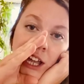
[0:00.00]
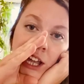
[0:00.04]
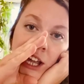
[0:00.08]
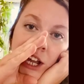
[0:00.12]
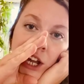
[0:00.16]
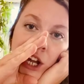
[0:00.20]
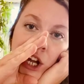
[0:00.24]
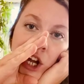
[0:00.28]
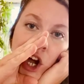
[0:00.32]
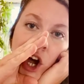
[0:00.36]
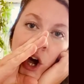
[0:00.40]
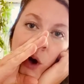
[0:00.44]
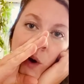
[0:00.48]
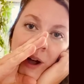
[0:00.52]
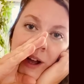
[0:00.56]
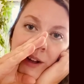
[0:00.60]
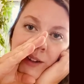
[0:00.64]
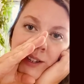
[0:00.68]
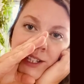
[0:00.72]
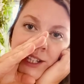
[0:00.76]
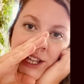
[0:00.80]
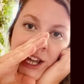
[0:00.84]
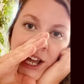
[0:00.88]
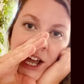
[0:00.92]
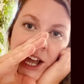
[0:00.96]
Go
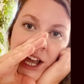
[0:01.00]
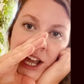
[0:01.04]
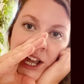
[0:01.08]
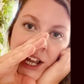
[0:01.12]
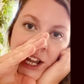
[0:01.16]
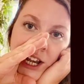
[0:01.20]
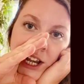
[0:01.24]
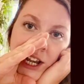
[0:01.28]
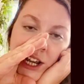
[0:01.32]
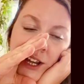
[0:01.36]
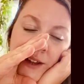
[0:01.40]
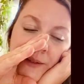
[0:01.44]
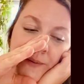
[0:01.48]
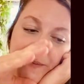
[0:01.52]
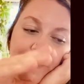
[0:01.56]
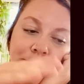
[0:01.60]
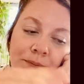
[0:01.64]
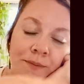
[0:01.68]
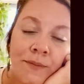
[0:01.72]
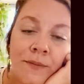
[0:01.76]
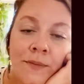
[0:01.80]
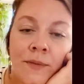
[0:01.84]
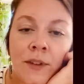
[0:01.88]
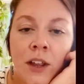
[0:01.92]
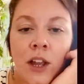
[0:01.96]
outside.
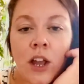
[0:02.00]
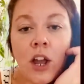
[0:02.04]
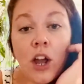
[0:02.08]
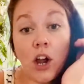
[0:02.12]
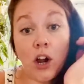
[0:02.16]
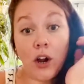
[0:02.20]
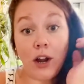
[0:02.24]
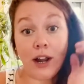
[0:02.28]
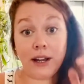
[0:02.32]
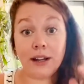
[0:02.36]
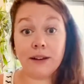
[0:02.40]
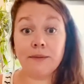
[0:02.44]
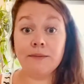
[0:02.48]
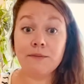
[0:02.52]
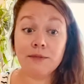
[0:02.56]
All right,